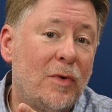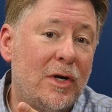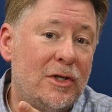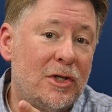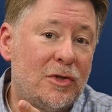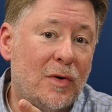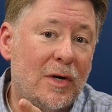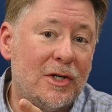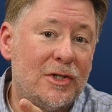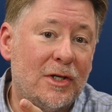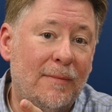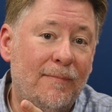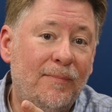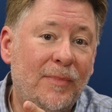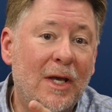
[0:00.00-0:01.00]

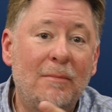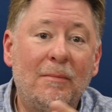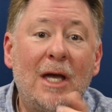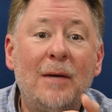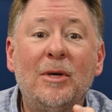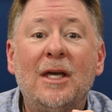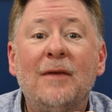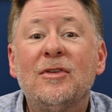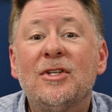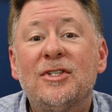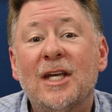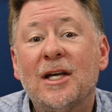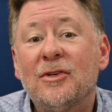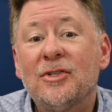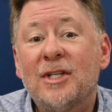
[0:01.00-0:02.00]
registration, maybe even
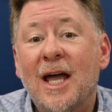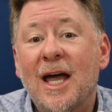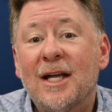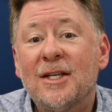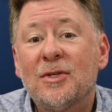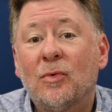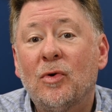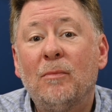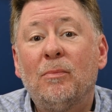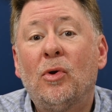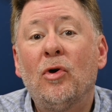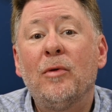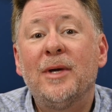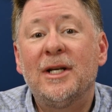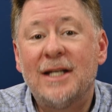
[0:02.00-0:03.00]
sales tax or
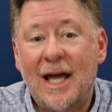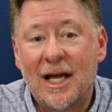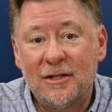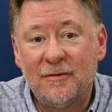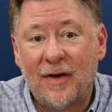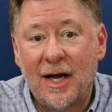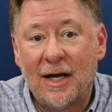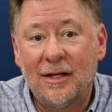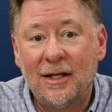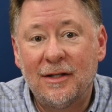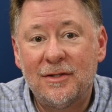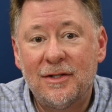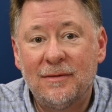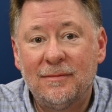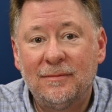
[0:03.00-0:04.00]
employment tax
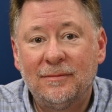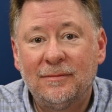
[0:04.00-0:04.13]
filings.